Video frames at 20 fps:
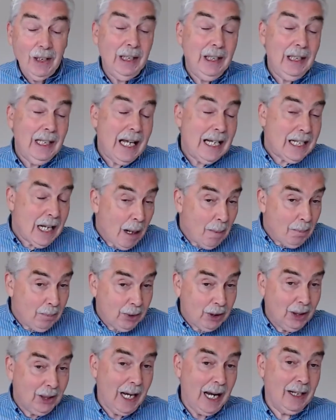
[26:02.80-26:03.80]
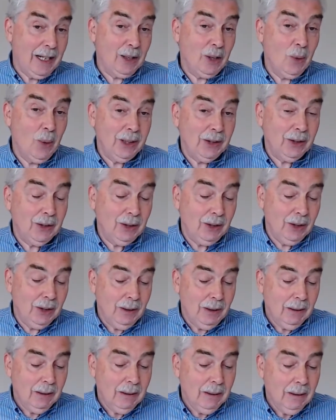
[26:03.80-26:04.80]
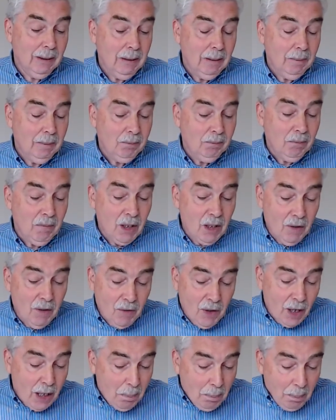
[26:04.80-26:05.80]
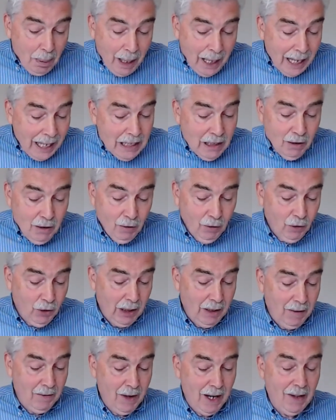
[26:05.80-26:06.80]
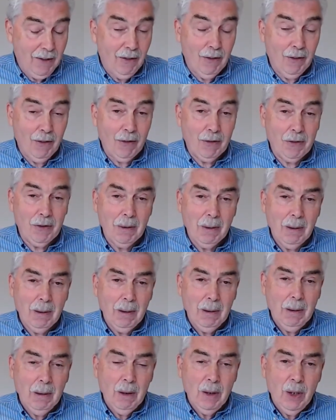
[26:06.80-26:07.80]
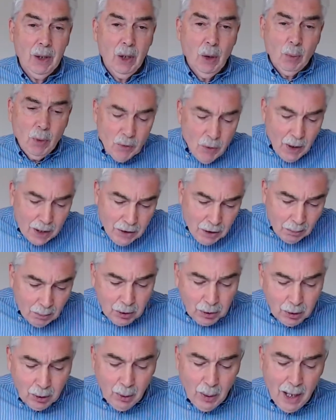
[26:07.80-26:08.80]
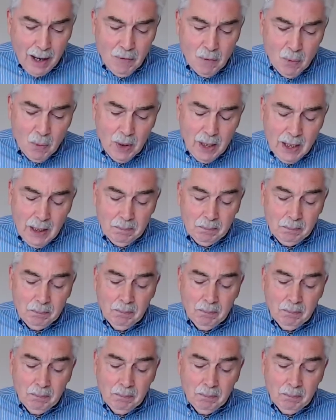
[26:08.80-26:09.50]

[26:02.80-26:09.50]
led up to that question, the very painful events. We've read them through, haven't we?